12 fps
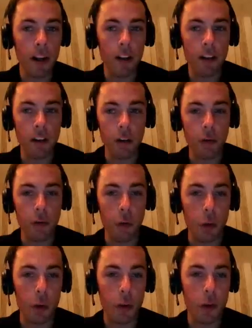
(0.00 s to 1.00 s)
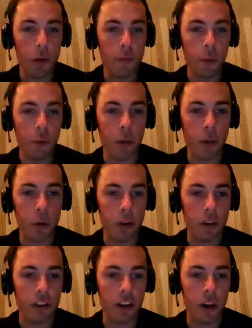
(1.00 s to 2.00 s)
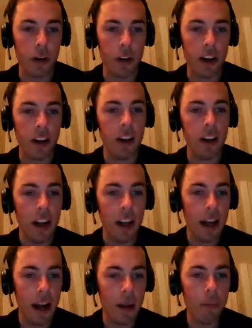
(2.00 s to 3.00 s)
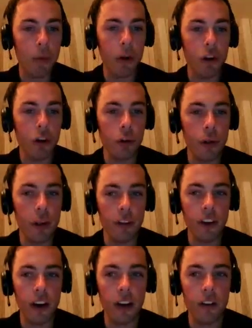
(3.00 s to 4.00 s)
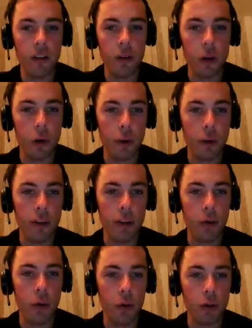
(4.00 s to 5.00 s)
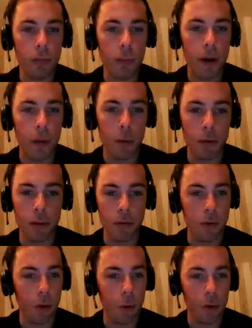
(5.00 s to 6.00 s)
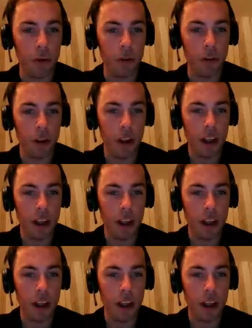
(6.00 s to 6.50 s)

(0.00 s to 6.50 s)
8 is a 4th of what it was on Saturday. And I'm pretty sure these guys know this course backwards and forwards.